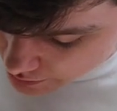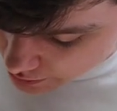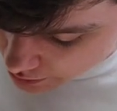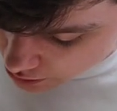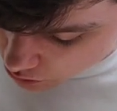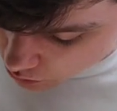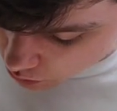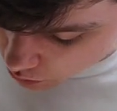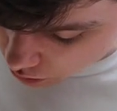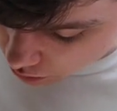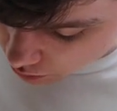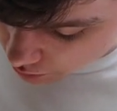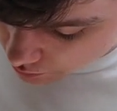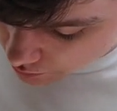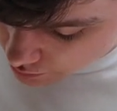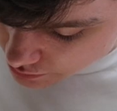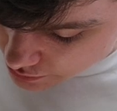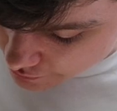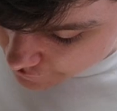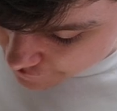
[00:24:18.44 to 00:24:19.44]
equal
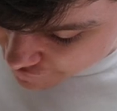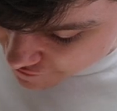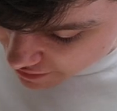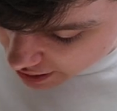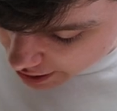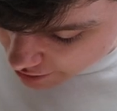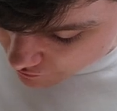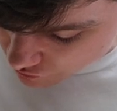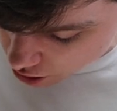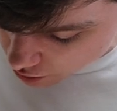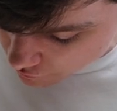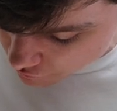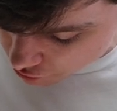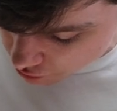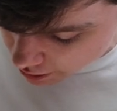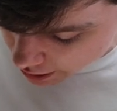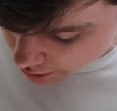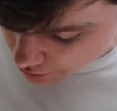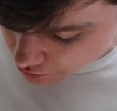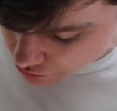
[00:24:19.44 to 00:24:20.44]
to 5
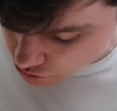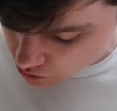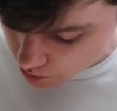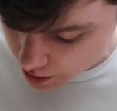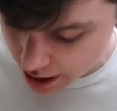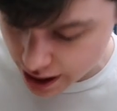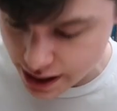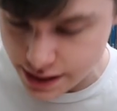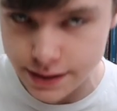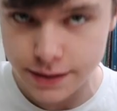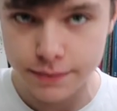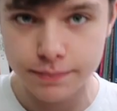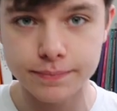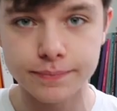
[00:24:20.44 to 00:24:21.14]
over x squared.